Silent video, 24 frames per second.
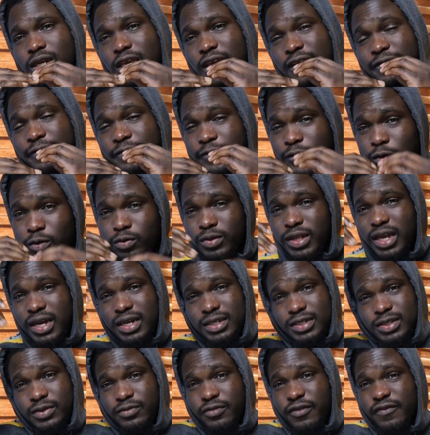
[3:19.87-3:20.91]
if you take
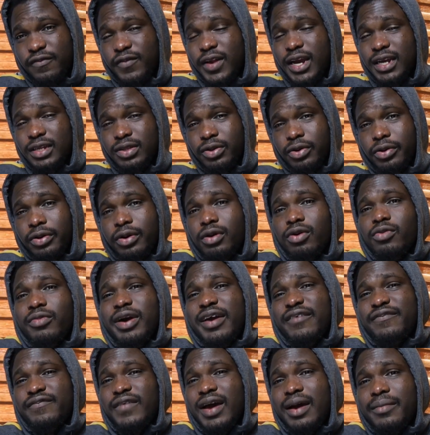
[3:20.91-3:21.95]
a reflector or a
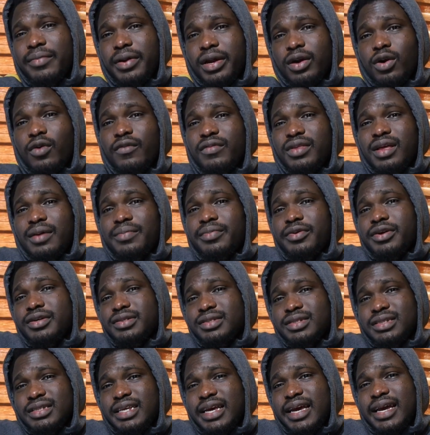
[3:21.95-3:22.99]
white fabric over that
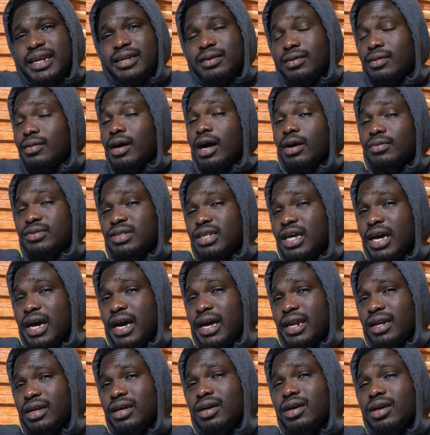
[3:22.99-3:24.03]
person's head
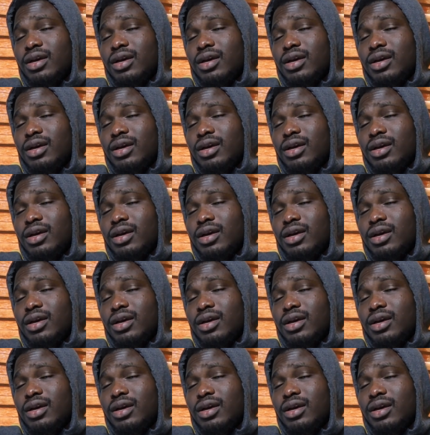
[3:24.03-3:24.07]
outside,